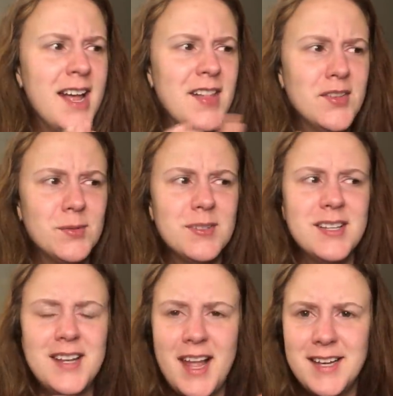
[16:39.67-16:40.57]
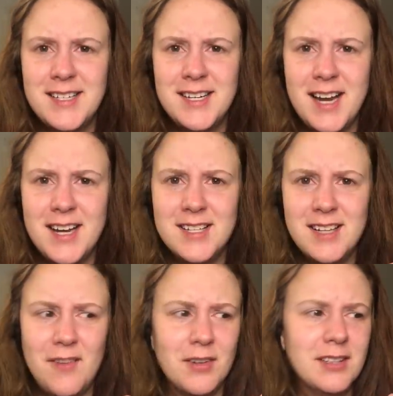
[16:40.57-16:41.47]
this was in
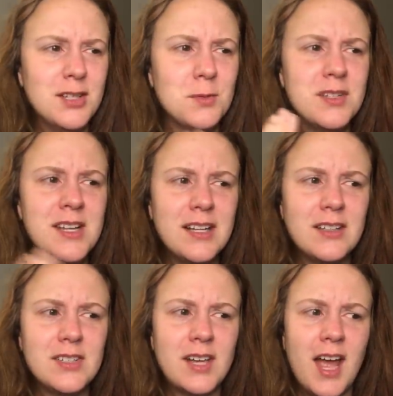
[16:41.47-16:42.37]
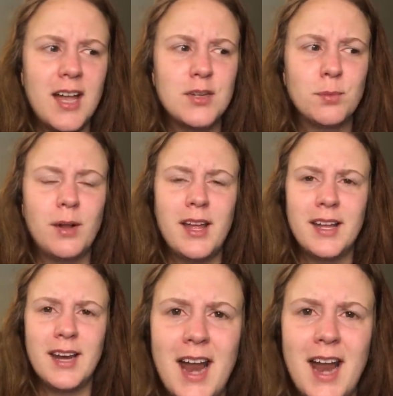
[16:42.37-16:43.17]
1987. This was Nicolas Cage playing an